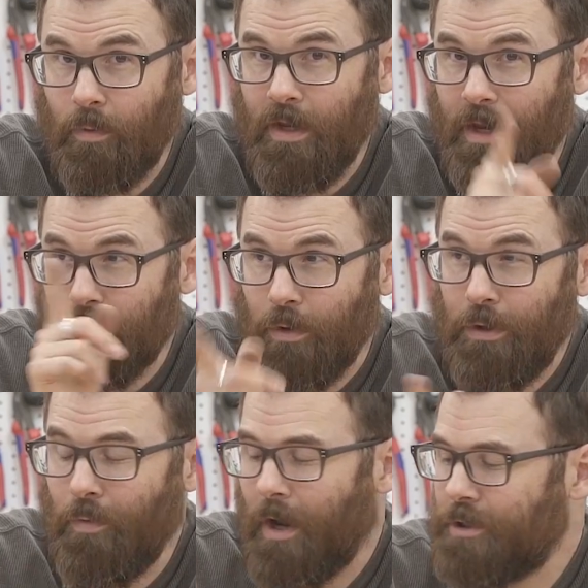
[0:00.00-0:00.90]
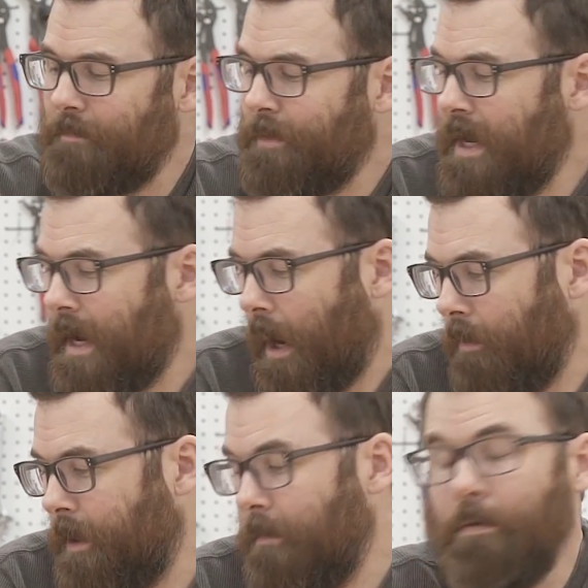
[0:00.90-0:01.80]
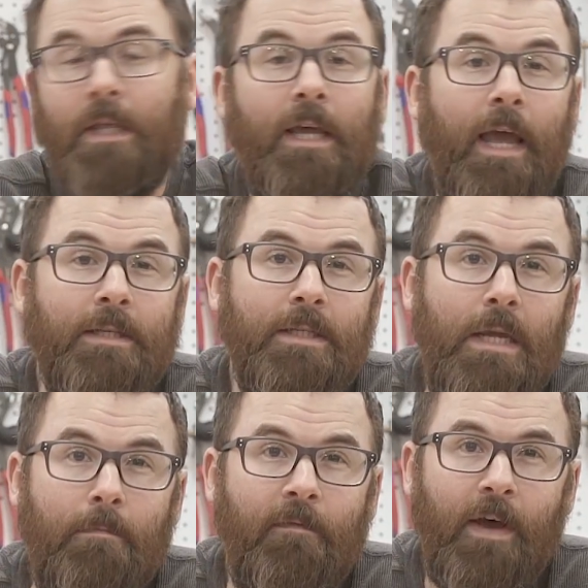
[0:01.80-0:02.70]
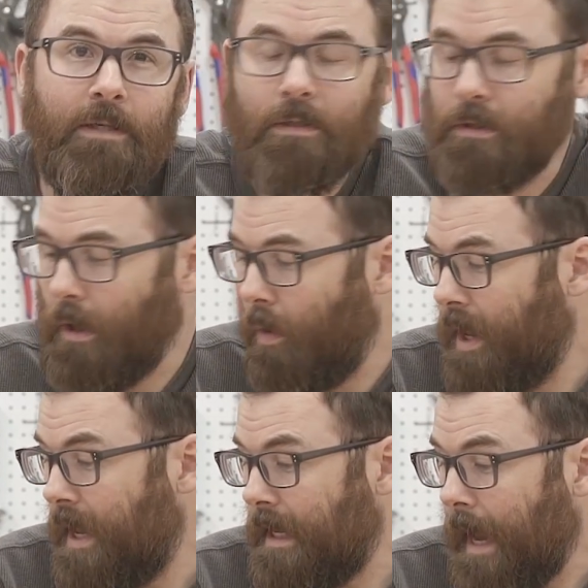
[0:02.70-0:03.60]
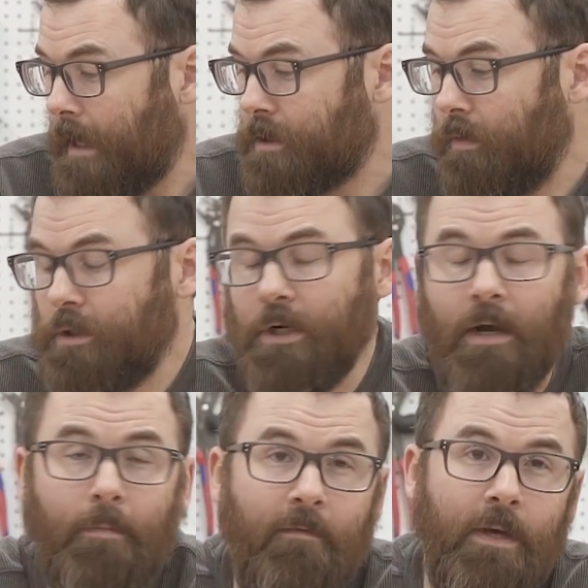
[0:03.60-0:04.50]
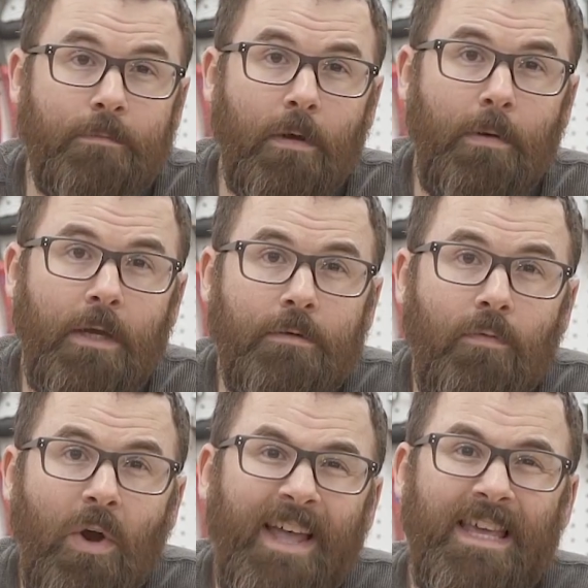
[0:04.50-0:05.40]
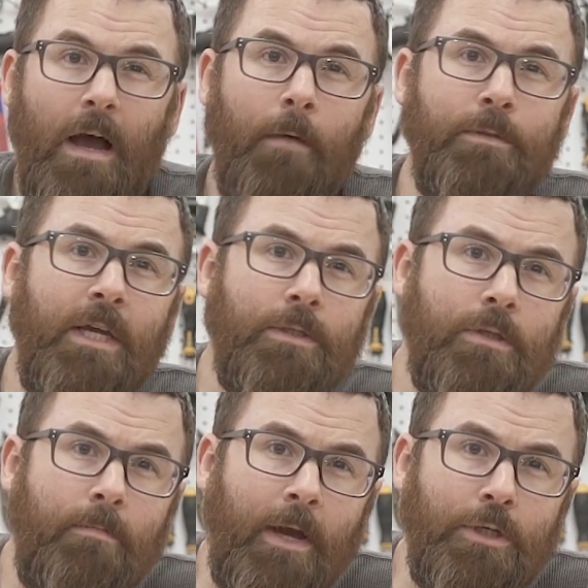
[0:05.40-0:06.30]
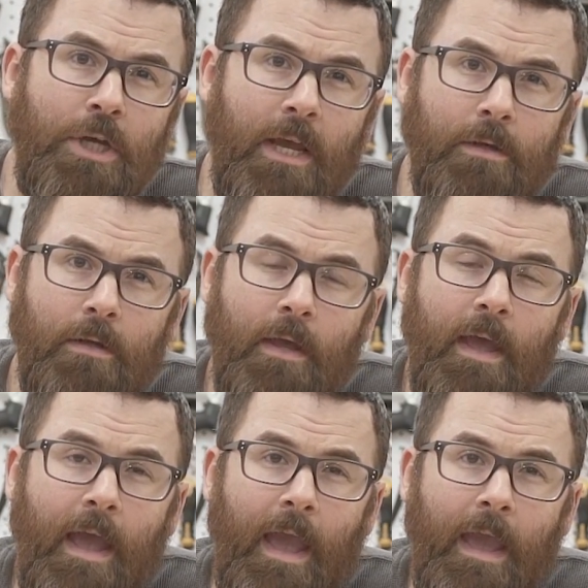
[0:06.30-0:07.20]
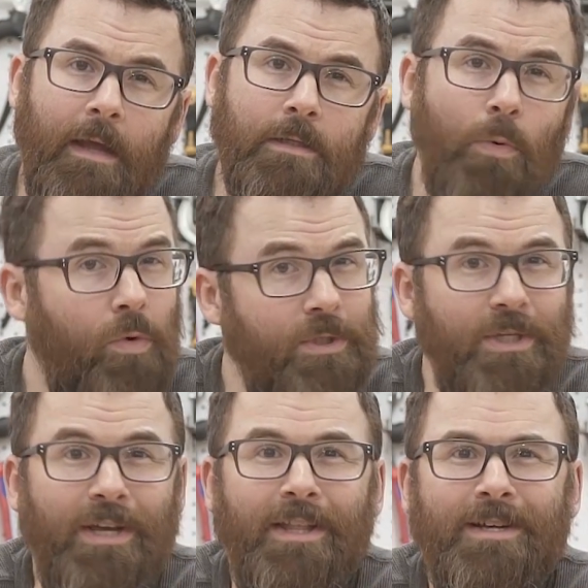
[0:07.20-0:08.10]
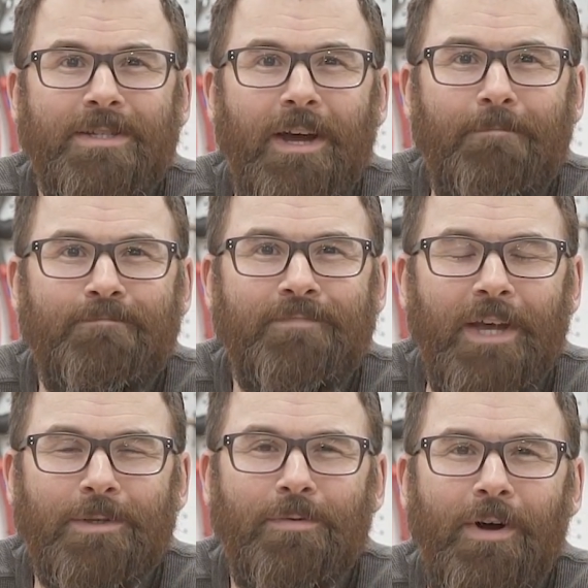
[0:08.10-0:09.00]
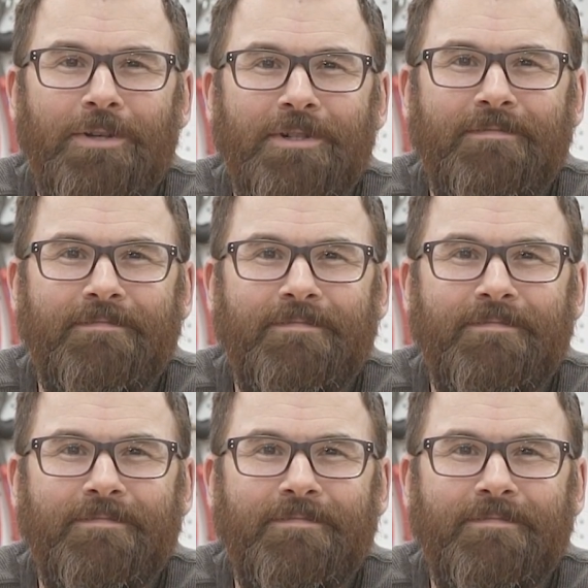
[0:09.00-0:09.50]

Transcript: weekend when you watch it, I will be competing at Steam Fest. So yeah, as always, check out my Facebook page for any updates to my channel and we'll see you next time. Thanks for watching.